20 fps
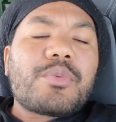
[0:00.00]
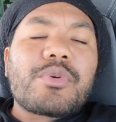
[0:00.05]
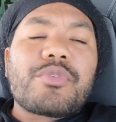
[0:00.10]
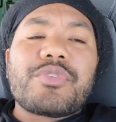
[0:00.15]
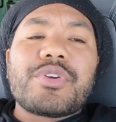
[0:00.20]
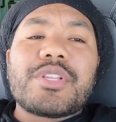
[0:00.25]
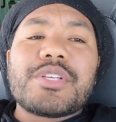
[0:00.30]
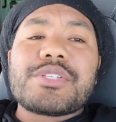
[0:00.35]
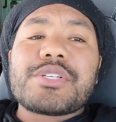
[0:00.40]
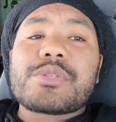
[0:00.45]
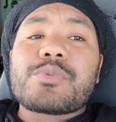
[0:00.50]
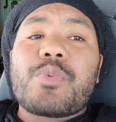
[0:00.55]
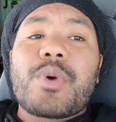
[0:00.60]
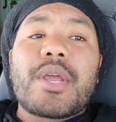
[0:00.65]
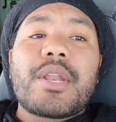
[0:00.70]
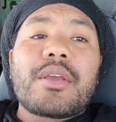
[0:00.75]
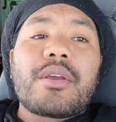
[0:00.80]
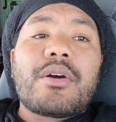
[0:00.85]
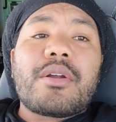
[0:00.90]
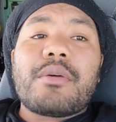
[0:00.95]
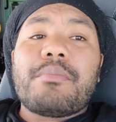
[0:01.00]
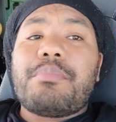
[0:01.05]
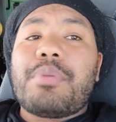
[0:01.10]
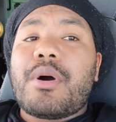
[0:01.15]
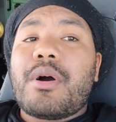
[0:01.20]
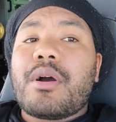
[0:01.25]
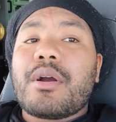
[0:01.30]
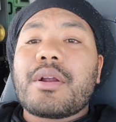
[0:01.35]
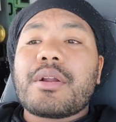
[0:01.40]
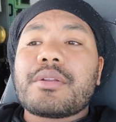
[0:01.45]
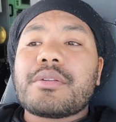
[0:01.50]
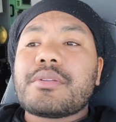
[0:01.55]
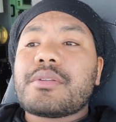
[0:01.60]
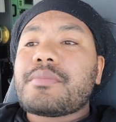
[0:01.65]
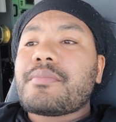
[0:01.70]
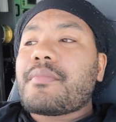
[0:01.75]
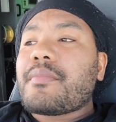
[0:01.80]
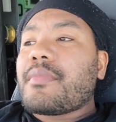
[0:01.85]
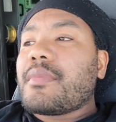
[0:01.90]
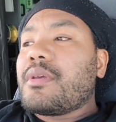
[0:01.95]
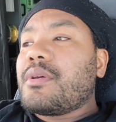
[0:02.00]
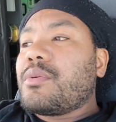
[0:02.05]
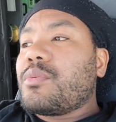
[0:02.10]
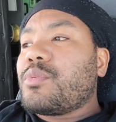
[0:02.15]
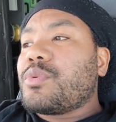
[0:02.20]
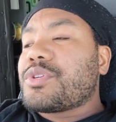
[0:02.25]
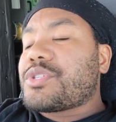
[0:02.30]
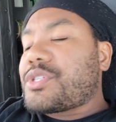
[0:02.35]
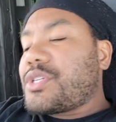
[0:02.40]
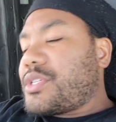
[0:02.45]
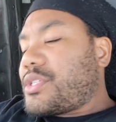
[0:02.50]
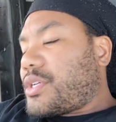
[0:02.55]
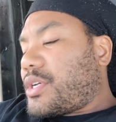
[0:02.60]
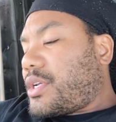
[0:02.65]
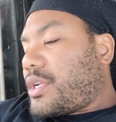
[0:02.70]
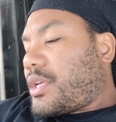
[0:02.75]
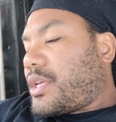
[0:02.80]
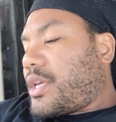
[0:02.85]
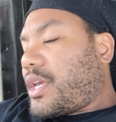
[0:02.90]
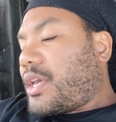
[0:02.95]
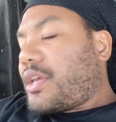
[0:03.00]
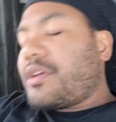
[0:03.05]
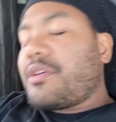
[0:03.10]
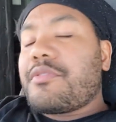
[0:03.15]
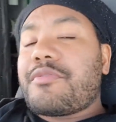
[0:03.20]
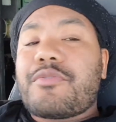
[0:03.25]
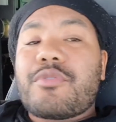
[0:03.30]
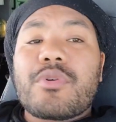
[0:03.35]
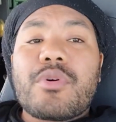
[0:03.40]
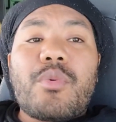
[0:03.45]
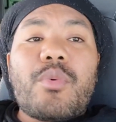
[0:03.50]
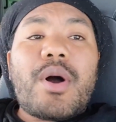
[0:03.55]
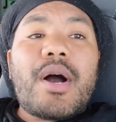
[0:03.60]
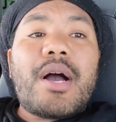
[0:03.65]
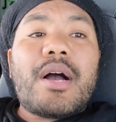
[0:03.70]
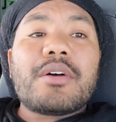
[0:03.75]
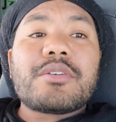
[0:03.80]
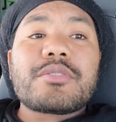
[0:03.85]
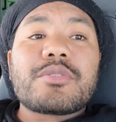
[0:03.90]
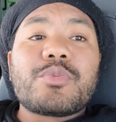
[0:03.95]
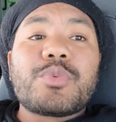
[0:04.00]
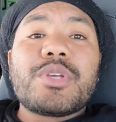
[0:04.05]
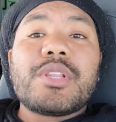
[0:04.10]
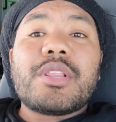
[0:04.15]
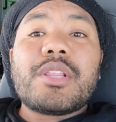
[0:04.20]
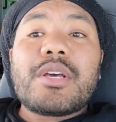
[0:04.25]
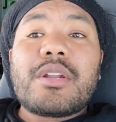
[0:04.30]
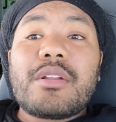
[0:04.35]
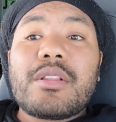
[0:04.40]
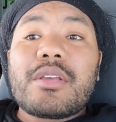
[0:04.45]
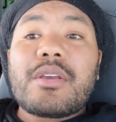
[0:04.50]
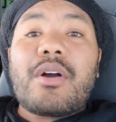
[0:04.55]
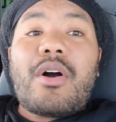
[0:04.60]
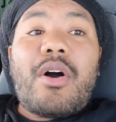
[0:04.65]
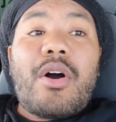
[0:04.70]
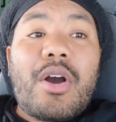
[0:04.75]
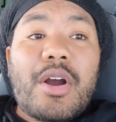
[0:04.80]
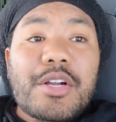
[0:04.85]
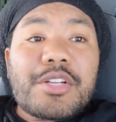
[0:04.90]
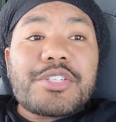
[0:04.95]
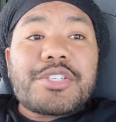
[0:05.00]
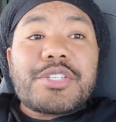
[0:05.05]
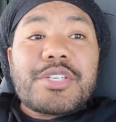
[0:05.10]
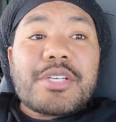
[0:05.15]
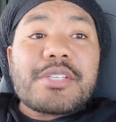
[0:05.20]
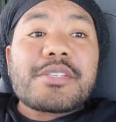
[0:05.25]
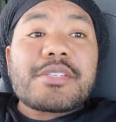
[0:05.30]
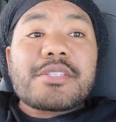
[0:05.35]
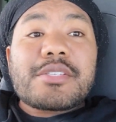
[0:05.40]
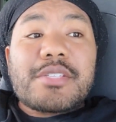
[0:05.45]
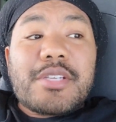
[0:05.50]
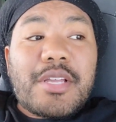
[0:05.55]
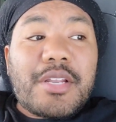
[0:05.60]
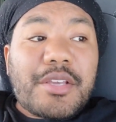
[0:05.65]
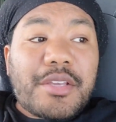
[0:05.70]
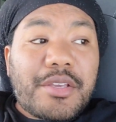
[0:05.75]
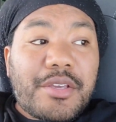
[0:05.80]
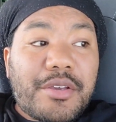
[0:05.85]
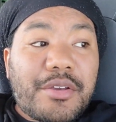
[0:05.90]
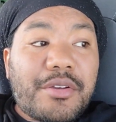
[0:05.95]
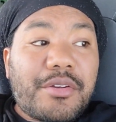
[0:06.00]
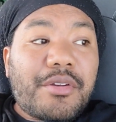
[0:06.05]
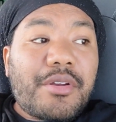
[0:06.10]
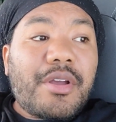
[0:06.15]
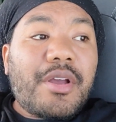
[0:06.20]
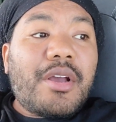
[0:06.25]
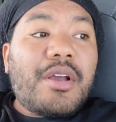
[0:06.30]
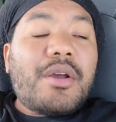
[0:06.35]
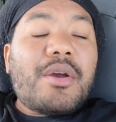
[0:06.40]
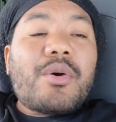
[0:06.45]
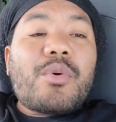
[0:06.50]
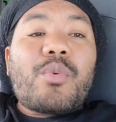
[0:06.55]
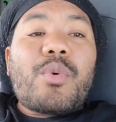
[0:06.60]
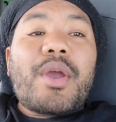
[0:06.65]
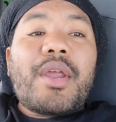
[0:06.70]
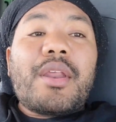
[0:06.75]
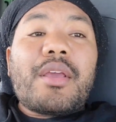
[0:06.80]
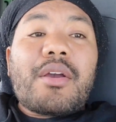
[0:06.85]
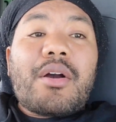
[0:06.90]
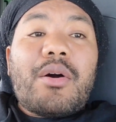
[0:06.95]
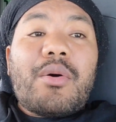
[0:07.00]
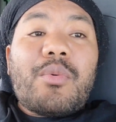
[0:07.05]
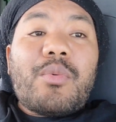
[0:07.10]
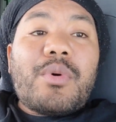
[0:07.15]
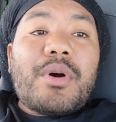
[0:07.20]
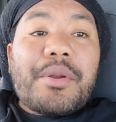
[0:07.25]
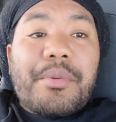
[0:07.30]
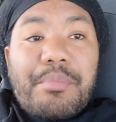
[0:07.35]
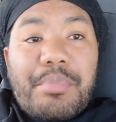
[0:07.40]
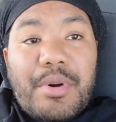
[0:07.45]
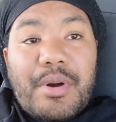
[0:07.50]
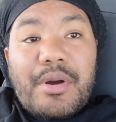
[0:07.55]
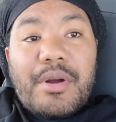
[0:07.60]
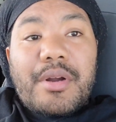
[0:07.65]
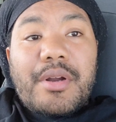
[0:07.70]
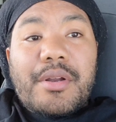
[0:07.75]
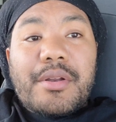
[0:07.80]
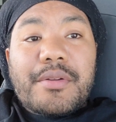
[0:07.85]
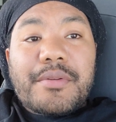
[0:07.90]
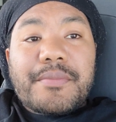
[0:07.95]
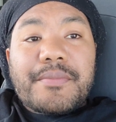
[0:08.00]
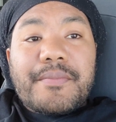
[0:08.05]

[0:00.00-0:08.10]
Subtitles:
We're really just waiting on a part, which isn't gonna get here for a while. So we literally are just sitting here waiting on one part.